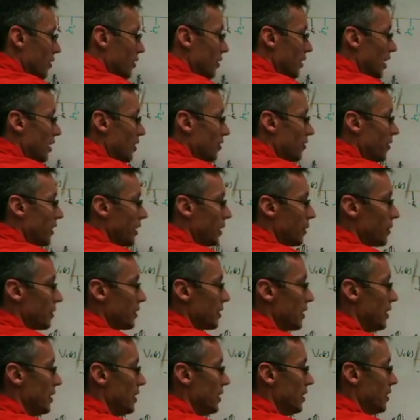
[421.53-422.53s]
center
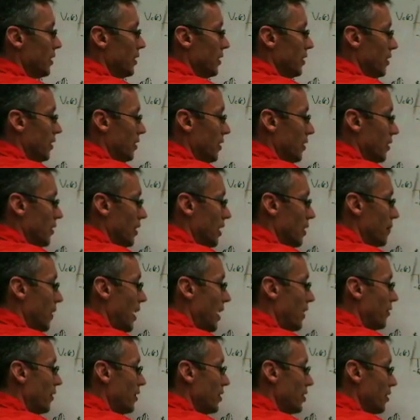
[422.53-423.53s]
frequency than
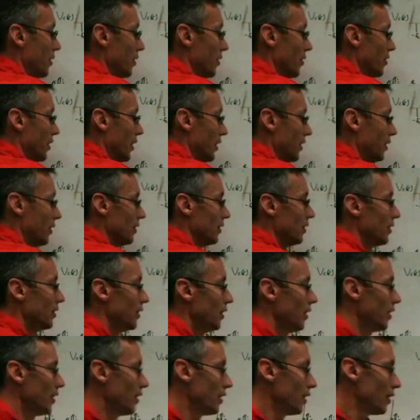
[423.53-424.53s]
my original signal.
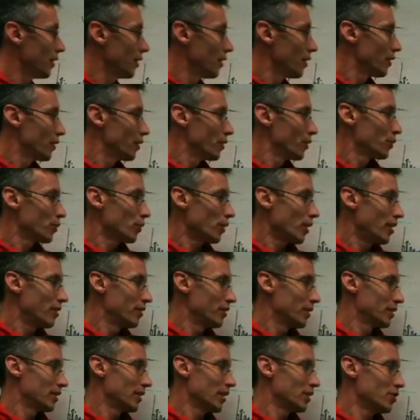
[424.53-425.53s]
So
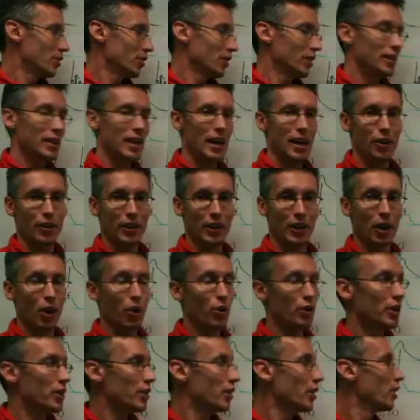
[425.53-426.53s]
I've essentially now
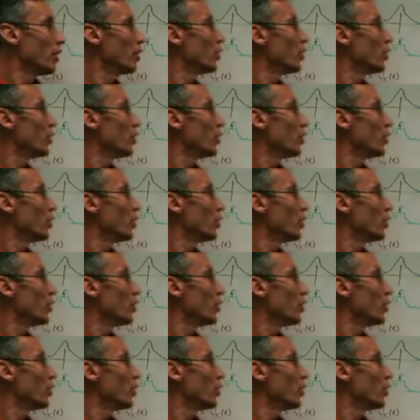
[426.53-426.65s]
encoded